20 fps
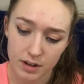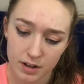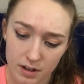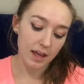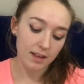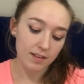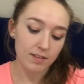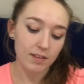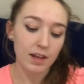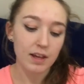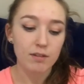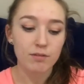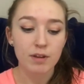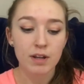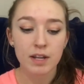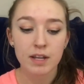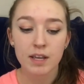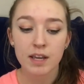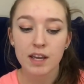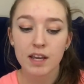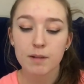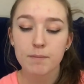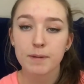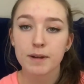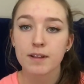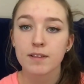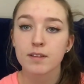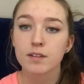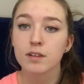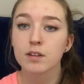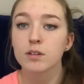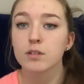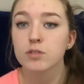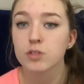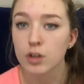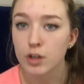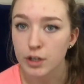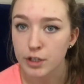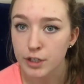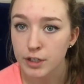It's like Renegade, but it's a little
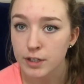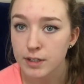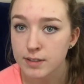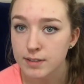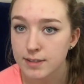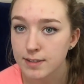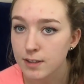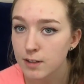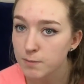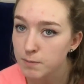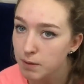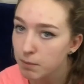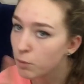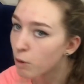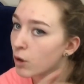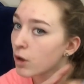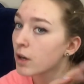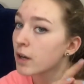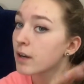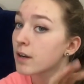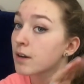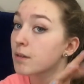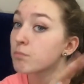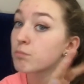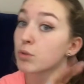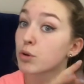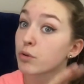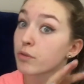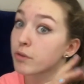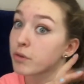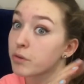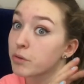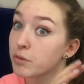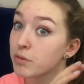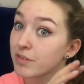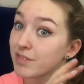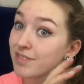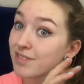darker. It's a little bit more maroon.